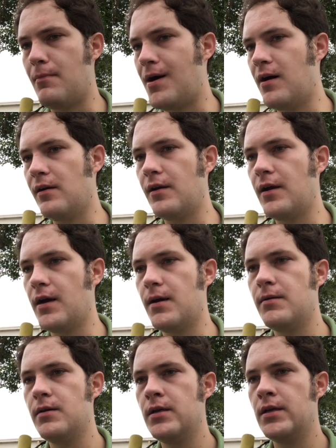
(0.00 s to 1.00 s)

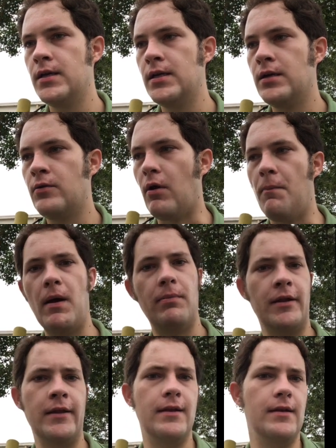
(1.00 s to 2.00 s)
manga,
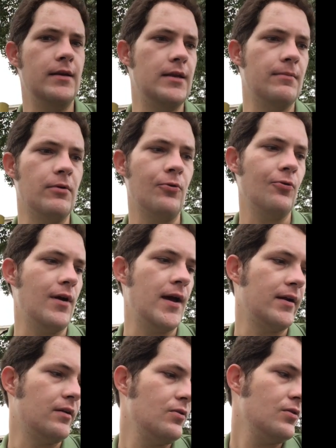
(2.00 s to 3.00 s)
Republican,
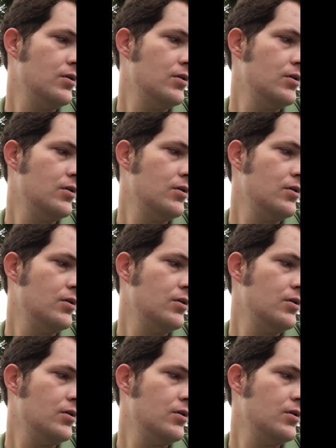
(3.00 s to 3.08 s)
Democrat,